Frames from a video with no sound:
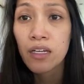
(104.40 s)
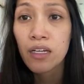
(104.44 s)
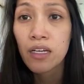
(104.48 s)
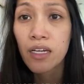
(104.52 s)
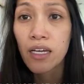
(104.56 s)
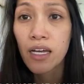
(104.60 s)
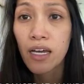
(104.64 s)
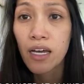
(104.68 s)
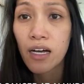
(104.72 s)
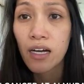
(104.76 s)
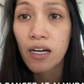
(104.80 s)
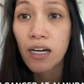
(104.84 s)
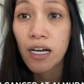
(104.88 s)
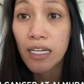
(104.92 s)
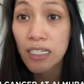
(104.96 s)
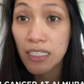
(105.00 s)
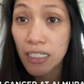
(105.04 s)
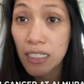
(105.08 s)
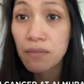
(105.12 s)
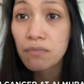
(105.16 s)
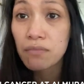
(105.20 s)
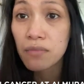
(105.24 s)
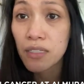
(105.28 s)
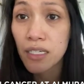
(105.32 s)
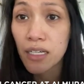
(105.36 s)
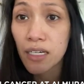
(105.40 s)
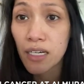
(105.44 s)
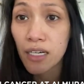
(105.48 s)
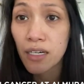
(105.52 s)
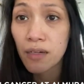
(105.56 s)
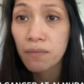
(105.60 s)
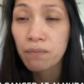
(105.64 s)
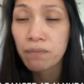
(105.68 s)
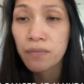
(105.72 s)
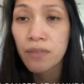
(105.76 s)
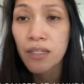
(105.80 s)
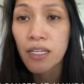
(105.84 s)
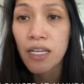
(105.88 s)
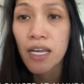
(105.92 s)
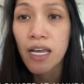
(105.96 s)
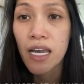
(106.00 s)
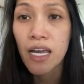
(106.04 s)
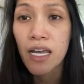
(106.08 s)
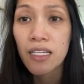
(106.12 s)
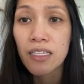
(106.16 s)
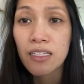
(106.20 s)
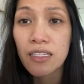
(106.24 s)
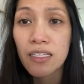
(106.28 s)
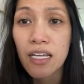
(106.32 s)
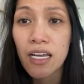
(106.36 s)
anemia,
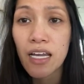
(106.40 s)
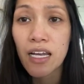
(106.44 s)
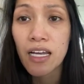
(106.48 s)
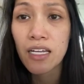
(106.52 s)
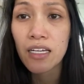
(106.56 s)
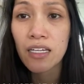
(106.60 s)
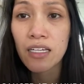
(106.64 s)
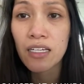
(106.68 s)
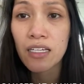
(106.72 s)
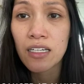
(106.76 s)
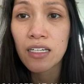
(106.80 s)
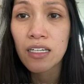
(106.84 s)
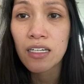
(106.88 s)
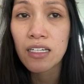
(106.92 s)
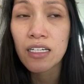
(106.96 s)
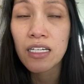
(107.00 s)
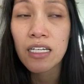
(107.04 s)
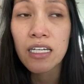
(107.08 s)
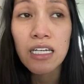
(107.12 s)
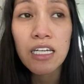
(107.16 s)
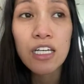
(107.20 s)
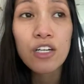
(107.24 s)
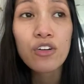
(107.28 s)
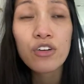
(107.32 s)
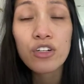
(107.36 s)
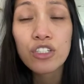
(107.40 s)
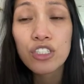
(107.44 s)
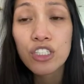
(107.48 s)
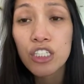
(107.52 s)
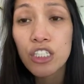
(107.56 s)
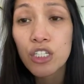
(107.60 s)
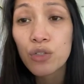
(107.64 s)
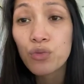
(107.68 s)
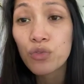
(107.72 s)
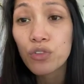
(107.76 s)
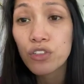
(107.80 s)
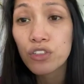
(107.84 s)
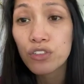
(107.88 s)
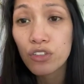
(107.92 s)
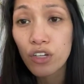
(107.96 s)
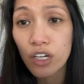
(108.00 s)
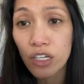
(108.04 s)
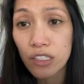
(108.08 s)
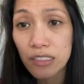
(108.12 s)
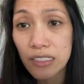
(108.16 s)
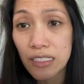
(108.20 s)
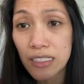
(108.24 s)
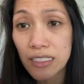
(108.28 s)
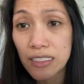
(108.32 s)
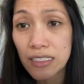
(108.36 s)
and then he or she would
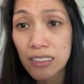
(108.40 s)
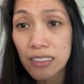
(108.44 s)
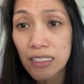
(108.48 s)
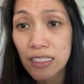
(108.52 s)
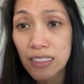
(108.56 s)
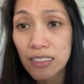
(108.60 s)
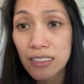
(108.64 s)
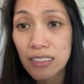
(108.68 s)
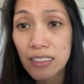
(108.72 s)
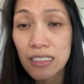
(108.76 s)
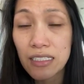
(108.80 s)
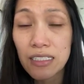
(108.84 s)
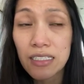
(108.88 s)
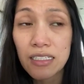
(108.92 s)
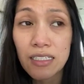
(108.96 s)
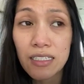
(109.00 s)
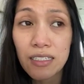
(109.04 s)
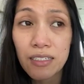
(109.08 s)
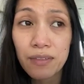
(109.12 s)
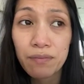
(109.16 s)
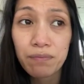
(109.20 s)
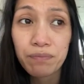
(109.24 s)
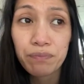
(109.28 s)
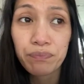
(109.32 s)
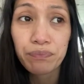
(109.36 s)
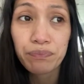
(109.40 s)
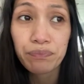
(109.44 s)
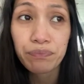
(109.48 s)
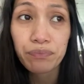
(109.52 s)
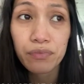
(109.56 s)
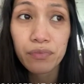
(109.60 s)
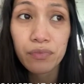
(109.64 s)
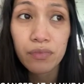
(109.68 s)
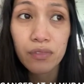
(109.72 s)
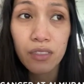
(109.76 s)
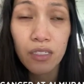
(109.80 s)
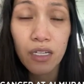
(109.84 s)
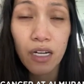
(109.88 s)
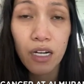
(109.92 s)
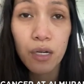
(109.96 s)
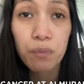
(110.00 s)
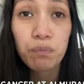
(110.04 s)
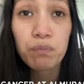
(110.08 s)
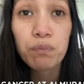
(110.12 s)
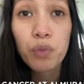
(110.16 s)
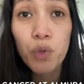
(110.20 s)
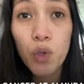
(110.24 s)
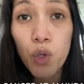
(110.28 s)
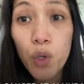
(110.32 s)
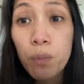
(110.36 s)
notice that the
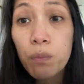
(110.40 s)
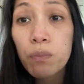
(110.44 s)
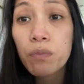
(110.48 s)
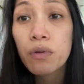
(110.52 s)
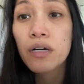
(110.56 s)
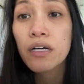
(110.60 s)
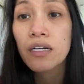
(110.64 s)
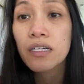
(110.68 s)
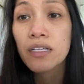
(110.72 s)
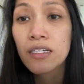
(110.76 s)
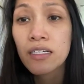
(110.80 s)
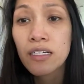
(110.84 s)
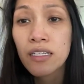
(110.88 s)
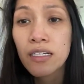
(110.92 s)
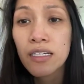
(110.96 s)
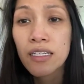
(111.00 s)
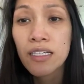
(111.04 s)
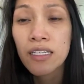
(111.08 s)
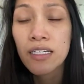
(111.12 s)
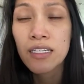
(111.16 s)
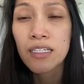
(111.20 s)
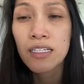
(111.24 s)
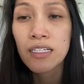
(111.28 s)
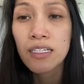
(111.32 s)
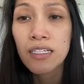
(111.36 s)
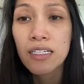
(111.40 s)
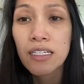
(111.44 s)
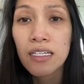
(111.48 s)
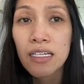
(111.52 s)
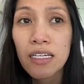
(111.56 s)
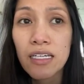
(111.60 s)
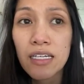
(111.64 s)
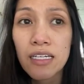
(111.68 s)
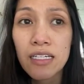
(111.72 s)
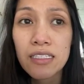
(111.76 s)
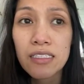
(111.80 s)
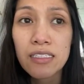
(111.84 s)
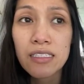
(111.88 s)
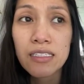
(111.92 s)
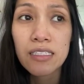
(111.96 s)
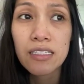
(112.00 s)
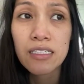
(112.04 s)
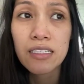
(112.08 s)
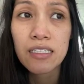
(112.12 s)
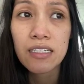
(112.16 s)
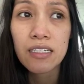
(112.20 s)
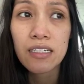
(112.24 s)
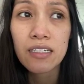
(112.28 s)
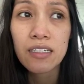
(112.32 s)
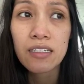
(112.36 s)
poop is
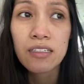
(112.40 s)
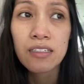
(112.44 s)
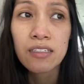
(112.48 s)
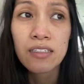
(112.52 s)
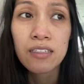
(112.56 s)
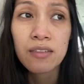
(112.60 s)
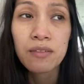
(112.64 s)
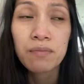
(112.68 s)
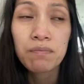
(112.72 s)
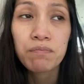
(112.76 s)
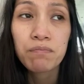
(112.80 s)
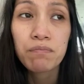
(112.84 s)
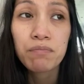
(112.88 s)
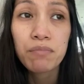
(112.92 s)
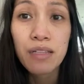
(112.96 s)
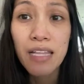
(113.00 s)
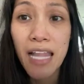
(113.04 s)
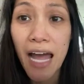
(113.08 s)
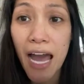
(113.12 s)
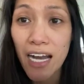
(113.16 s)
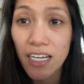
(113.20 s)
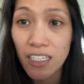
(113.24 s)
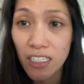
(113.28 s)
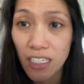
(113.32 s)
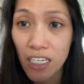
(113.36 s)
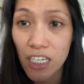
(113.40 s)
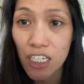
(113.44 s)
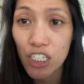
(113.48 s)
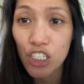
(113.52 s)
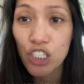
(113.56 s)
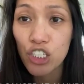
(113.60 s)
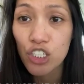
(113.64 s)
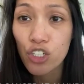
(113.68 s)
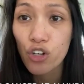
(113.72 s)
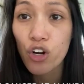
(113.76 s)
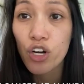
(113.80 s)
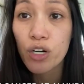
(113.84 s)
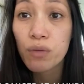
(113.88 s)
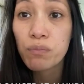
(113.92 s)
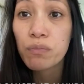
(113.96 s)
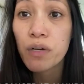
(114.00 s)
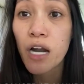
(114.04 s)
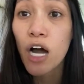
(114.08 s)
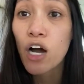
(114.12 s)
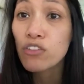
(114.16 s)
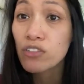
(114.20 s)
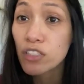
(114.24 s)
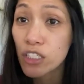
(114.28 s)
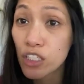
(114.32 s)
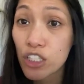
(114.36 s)
blackish or
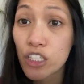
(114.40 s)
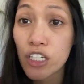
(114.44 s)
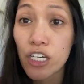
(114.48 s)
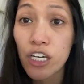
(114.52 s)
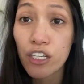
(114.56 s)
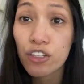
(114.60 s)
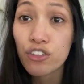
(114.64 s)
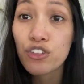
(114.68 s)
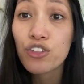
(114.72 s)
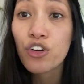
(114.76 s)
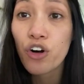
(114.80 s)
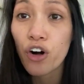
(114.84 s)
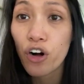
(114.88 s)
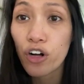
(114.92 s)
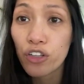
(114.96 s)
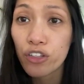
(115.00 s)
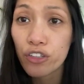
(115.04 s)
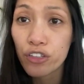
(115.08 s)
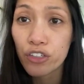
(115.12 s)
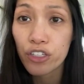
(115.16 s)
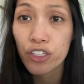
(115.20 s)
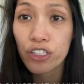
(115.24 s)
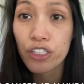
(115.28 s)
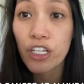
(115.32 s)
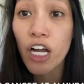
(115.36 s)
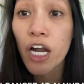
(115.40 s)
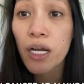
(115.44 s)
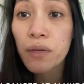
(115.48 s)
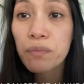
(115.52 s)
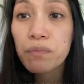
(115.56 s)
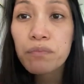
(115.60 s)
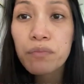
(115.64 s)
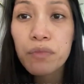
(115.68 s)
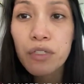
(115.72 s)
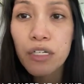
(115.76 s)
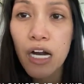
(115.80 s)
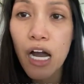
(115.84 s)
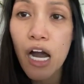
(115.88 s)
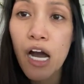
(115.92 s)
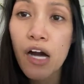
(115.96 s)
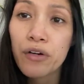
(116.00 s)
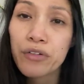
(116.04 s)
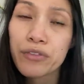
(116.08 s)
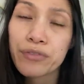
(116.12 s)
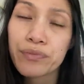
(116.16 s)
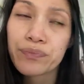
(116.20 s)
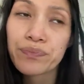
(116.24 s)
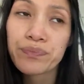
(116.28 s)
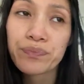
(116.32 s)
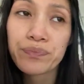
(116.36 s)
brownish in color, dark
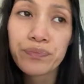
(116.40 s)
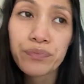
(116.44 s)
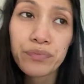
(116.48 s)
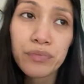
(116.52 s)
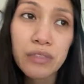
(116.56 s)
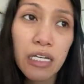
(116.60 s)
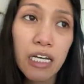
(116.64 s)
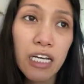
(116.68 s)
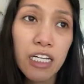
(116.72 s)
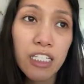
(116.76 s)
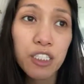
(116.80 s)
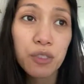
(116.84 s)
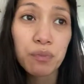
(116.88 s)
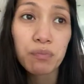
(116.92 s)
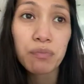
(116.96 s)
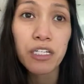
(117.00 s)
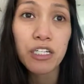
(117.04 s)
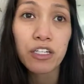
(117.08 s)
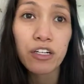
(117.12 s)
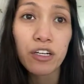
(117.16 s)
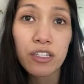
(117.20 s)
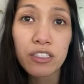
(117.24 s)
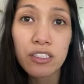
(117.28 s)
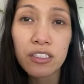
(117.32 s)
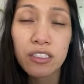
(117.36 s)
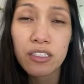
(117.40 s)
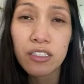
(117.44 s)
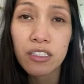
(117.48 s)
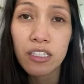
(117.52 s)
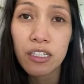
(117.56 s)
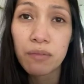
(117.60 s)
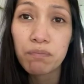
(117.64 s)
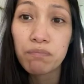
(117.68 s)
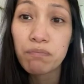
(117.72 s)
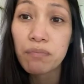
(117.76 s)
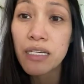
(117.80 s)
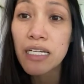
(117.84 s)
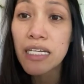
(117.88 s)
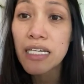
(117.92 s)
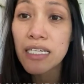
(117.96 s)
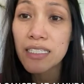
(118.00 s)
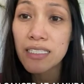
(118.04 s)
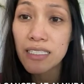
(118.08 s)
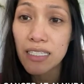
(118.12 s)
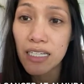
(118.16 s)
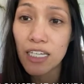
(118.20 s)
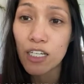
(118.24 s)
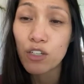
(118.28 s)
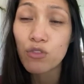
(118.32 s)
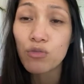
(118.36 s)
brown. It's because the
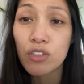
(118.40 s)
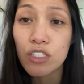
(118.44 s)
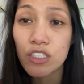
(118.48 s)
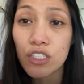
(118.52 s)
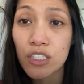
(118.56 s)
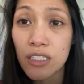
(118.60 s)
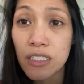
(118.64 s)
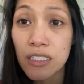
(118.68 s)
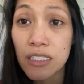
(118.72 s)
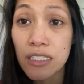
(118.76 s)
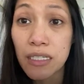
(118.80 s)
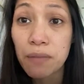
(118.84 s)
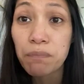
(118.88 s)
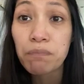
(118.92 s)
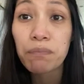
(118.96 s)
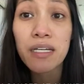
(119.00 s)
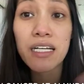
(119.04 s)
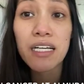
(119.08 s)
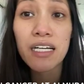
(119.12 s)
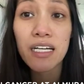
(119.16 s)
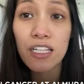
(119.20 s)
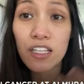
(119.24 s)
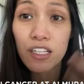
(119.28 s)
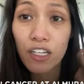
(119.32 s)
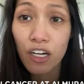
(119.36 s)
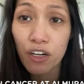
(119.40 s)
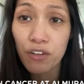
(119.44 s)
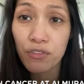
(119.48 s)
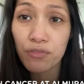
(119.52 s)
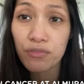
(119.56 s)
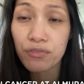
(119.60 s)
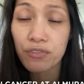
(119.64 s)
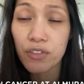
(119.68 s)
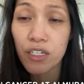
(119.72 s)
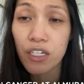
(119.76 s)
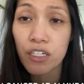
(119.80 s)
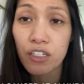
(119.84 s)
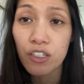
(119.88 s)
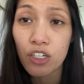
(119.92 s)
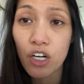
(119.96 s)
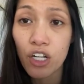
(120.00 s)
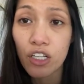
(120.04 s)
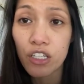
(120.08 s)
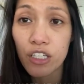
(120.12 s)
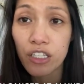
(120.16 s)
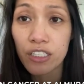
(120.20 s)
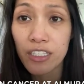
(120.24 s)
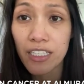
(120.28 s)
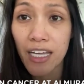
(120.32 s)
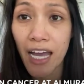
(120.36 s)
bleeding, which is typical of
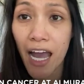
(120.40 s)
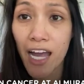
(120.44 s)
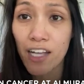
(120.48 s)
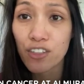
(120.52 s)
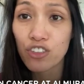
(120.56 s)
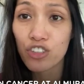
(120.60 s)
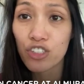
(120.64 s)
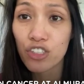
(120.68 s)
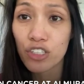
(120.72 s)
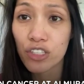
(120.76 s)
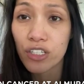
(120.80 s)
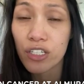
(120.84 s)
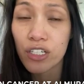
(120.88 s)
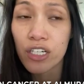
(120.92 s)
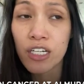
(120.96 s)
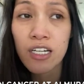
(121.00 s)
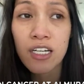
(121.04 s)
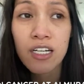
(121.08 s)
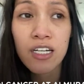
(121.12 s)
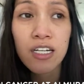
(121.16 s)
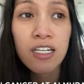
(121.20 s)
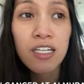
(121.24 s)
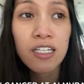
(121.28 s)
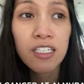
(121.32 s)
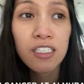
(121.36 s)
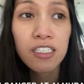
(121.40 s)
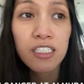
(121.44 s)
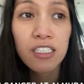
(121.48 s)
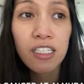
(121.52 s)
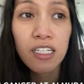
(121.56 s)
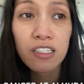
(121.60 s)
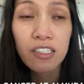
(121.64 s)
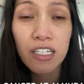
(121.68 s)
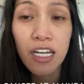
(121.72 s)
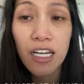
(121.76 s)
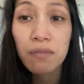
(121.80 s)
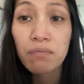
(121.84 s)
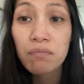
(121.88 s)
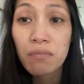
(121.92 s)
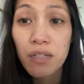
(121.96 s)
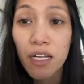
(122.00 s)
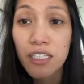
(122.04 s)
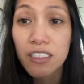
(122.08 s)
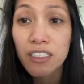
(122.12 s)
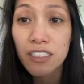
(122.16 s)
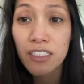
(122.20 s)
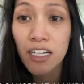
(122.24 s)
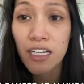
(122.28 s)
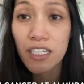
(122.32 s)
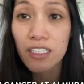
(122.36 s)
colon cancer, the red
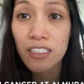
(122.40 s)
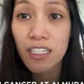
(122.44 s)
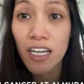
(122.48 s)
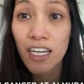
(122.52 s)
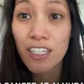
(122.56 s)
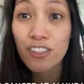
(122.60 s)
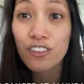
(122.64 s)
blood cells had